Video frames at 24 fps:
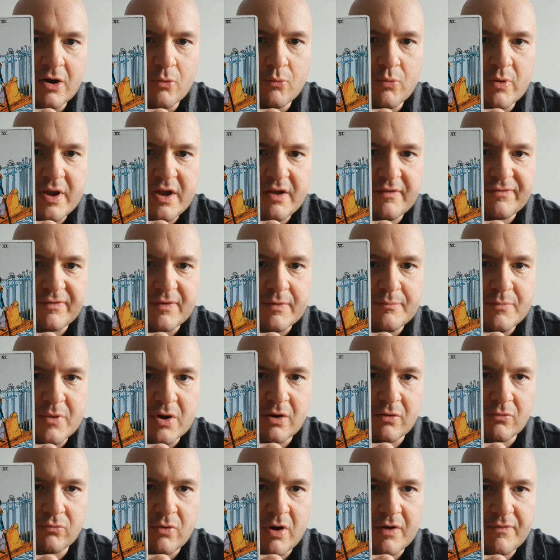away from
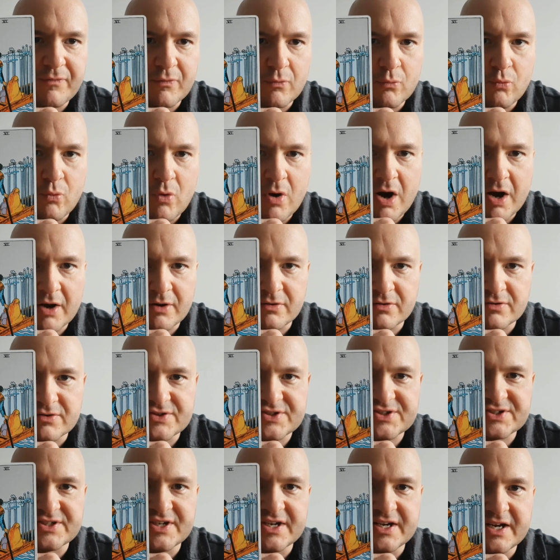uh, rougher
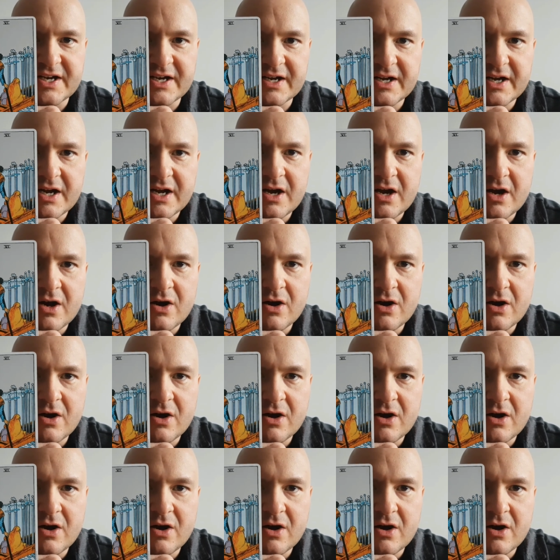waters uh,